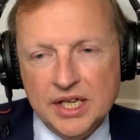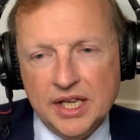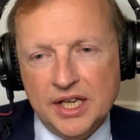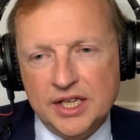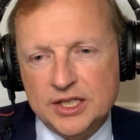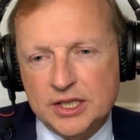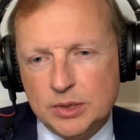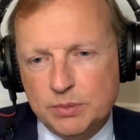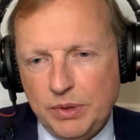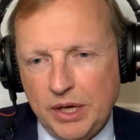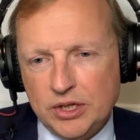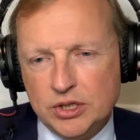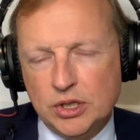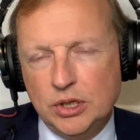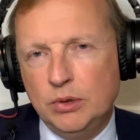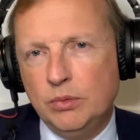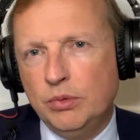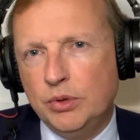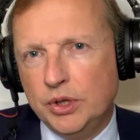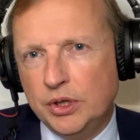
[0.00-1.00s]

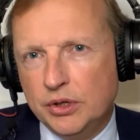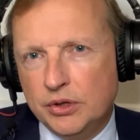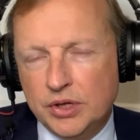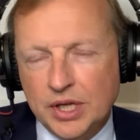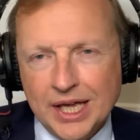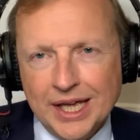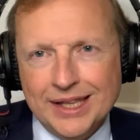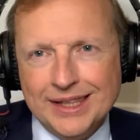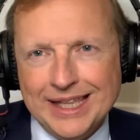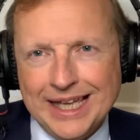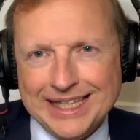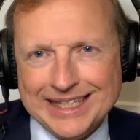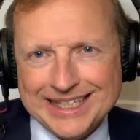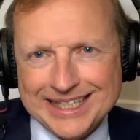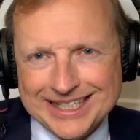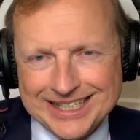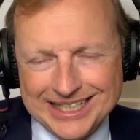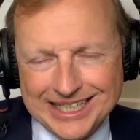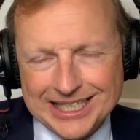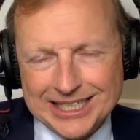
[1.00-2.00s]
especially with that
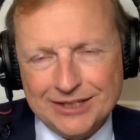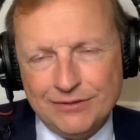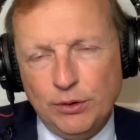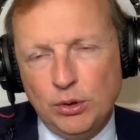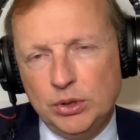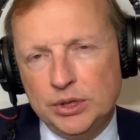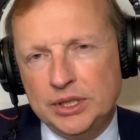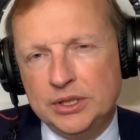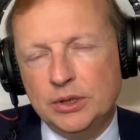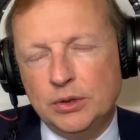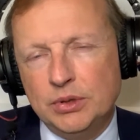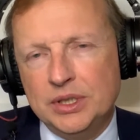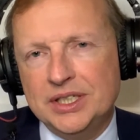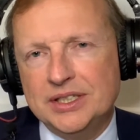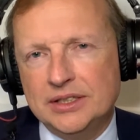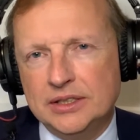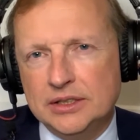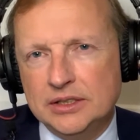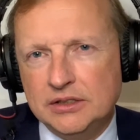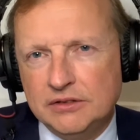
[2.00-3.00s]
six-fold
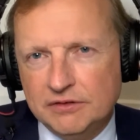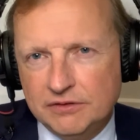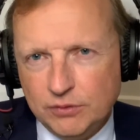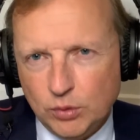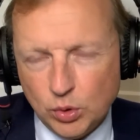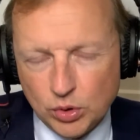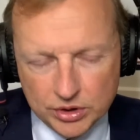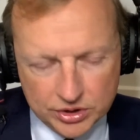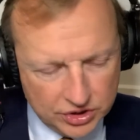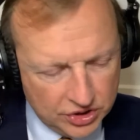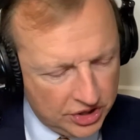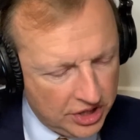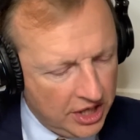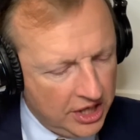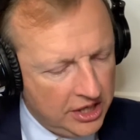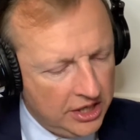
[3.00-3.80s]
increase in divorce